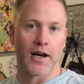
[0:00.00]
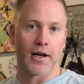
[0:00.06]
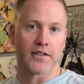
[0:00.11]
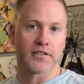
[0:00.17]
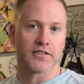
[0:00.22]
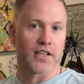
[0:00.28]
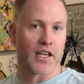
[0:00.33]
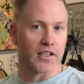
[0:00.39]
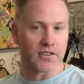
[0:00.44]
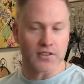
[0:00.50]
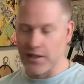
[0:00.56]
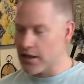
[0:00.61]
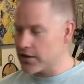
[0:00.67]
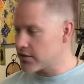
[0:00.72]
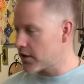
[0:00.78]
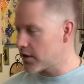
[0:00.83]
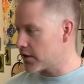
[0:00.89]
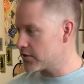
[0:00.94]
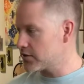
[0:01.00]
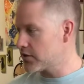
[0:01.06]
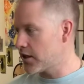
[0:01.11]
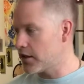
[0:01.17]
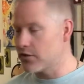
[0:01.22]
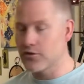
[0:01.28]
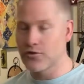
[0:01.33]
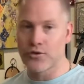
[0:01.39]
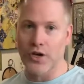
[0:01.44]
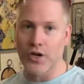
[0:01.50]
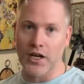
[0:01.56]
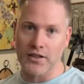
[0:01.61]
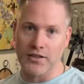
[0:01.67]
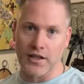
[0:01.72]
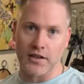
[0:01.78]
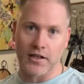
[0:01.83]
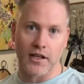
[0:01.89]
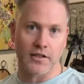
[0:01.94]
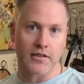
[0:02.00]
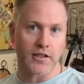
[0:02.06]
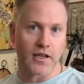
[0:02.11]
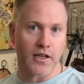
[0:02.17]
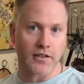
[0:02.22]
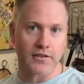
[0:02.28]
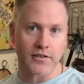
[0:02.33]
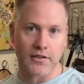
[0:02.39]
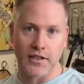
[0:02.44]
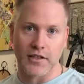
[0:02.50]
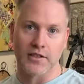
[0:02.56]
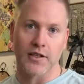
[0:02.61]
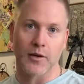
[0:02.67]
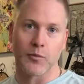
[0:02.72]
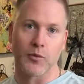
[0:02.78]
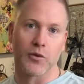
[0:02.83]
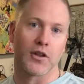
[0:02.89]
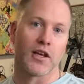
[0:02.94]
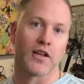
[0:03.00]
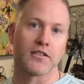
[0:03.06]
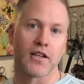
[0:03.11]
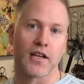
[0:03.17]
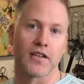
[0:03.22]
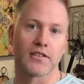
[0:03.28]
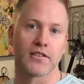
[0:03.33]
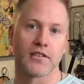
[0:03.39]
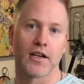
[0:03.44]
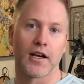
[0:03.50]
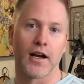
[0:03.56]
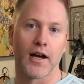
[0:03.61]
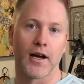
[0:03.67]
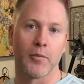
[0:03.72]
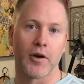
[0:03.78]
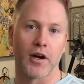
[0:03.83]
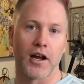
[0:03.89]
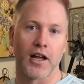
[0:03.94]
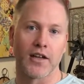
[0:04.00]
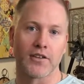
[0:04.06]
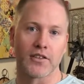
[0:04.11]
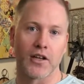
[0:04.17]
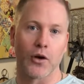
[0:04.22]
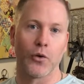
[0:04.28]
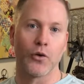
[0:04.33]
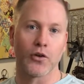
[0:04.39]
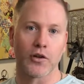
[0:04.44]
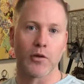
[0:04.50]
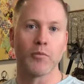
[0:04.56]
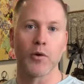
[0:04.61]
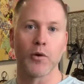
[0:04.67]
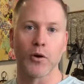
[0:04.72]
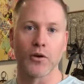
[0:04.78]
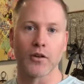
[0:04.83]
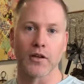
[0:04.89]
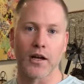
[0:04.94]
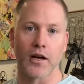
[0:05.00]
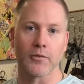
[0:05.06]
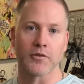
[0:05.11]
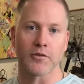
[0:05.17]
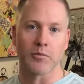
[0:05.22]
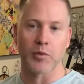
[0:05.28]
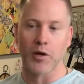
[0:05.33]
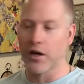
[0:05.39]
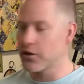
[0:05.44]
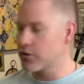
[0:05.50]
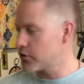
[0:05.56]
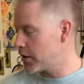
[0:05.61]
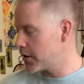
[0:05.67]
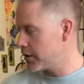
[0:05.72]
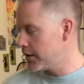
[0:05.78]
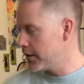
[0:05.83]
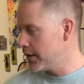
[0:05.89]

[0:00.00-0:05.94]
Takes the latex tint, dries like latex, cleans up with latex, but it has that oil component that helps penetrate.